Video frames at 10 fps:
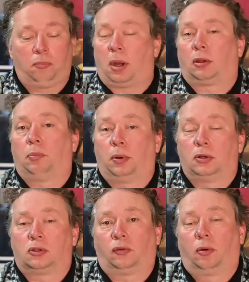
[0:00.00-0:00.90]
Bacter
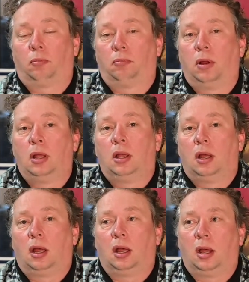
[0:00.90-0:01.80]
Plus from
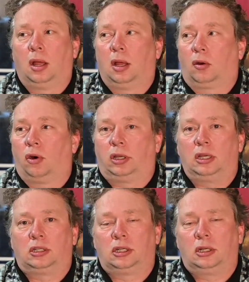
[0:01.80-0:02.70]

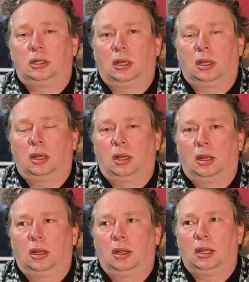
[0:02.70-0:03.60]
Koikichi
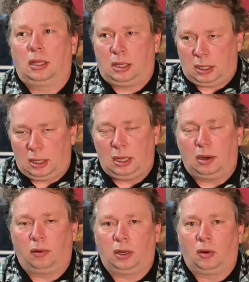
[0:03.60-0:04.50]

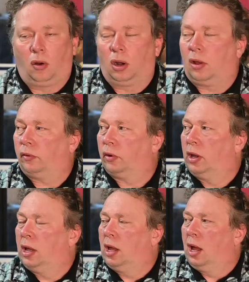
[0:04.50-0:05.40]
here in Holland.
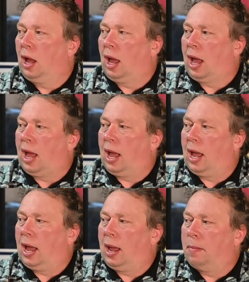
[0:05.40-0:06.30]

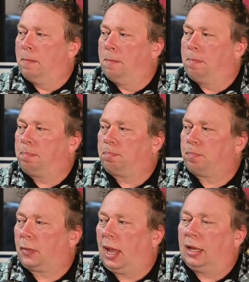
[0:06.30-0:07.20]
And
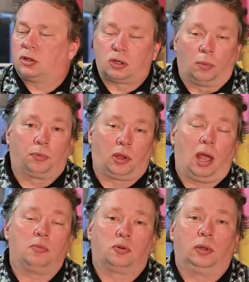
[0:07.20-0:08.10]

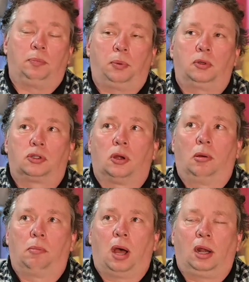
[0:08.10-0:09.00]
sometimes we put
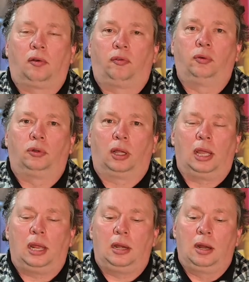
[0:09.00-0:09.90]
some other food
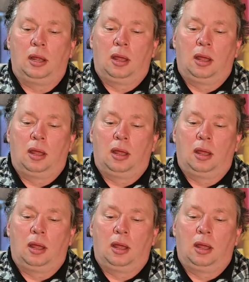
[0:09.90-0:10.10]
in.